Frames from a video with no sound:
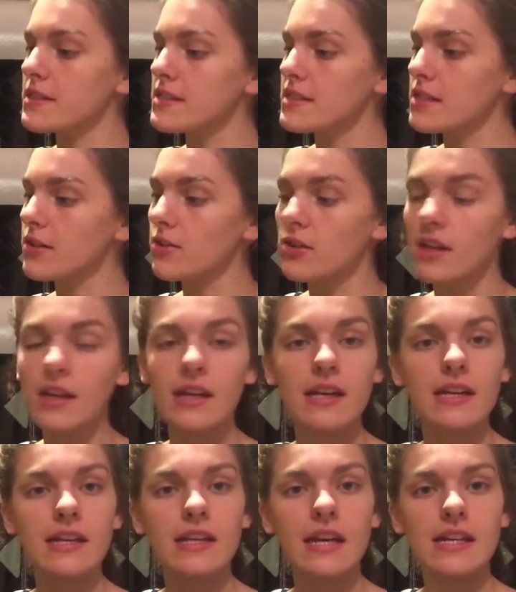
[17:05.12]
but it's still
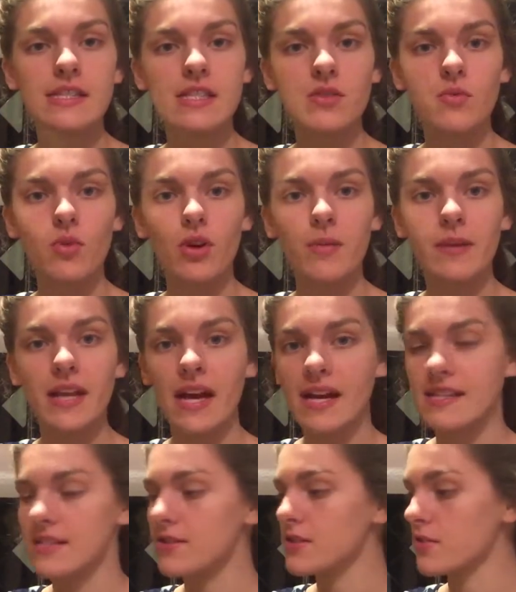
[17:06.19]
nice and warm and
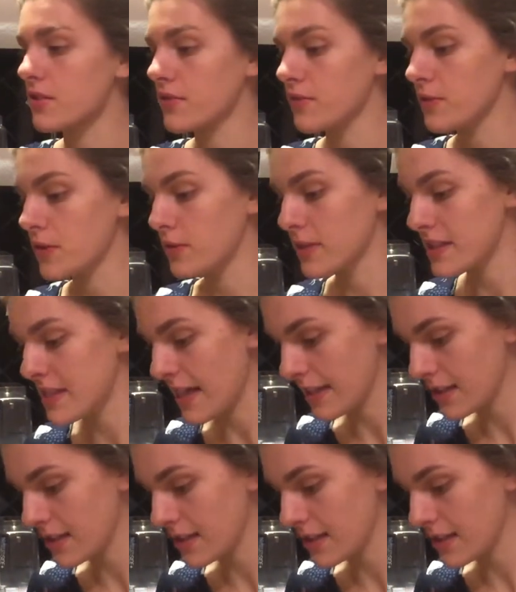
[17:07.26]
has a sort of fluid